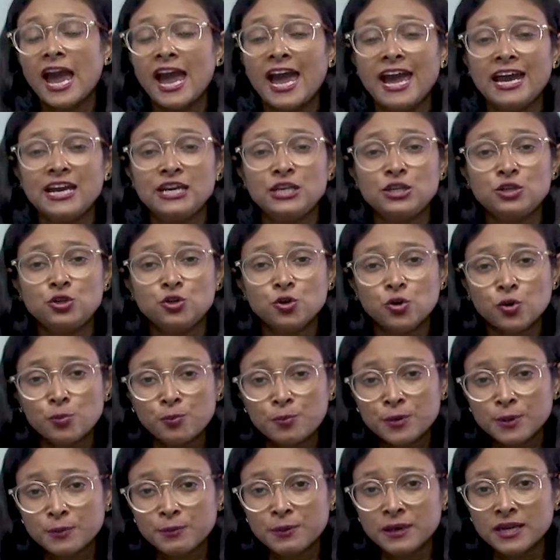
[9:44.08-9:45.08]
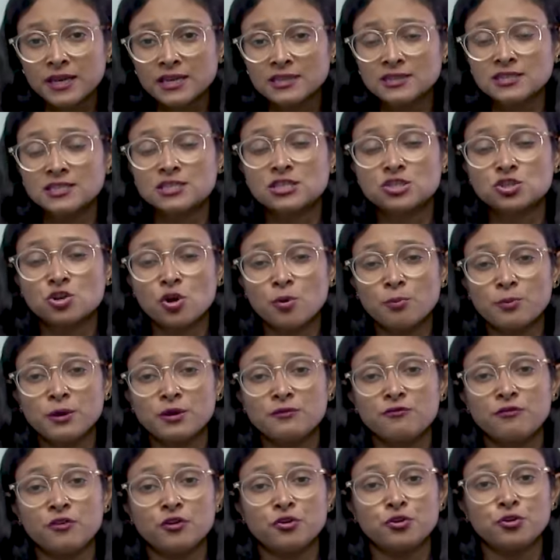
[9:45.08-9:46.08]
and do prepare this
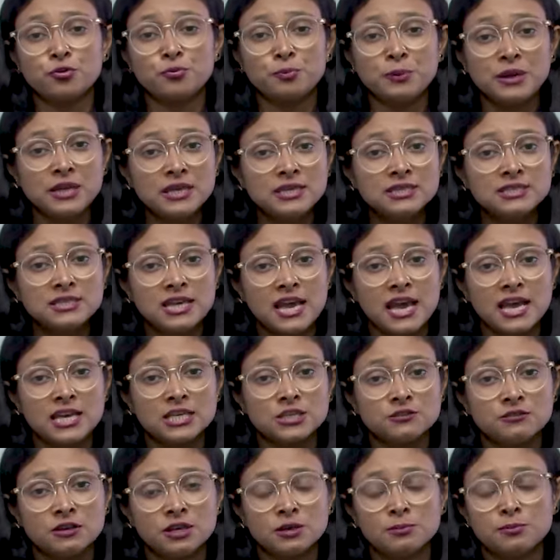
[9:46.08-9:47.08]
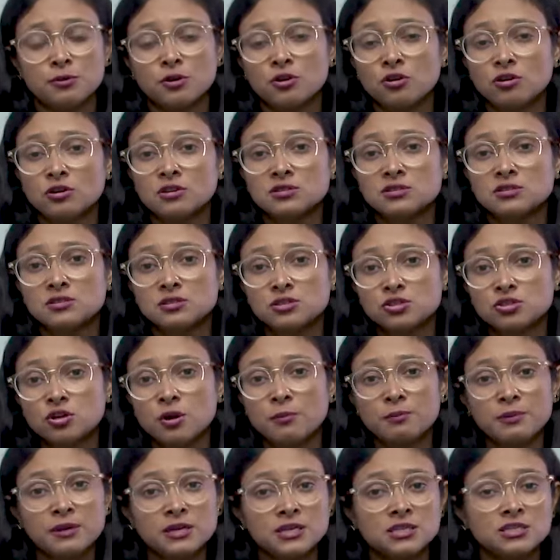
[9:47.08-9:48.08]
topic for your mains as well, because this
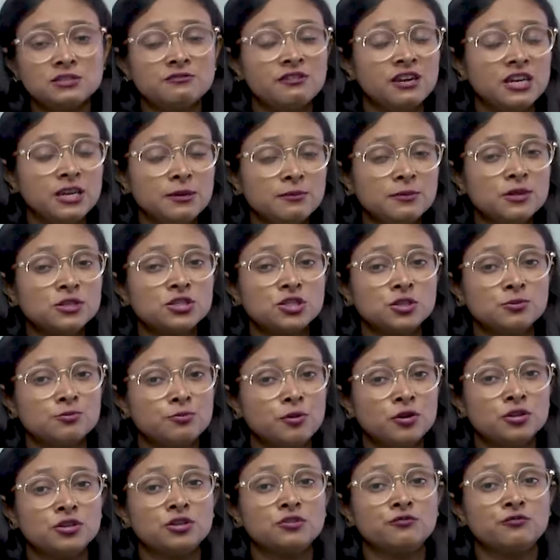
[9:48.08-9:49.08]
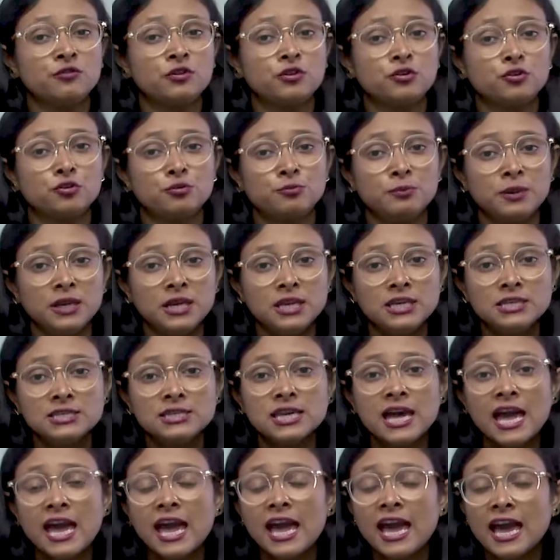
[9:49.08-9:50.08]
topic is very much important for your mains.